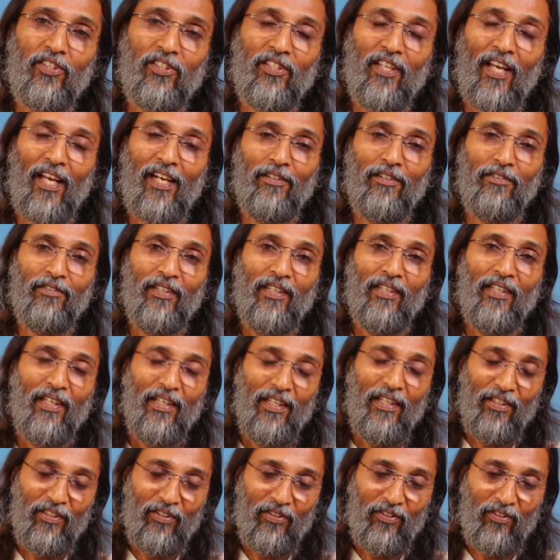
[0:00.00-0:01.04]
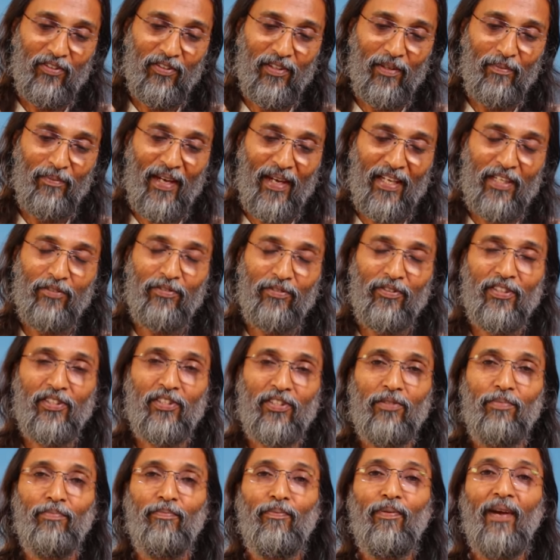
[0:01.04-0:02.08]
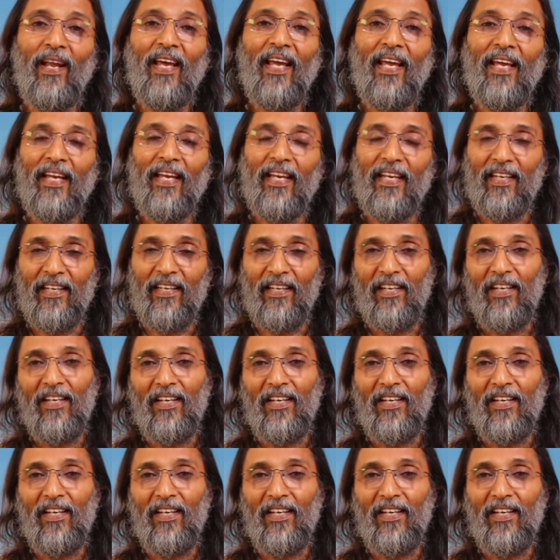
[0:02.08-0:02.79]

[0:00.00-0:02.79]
self to the manifest play,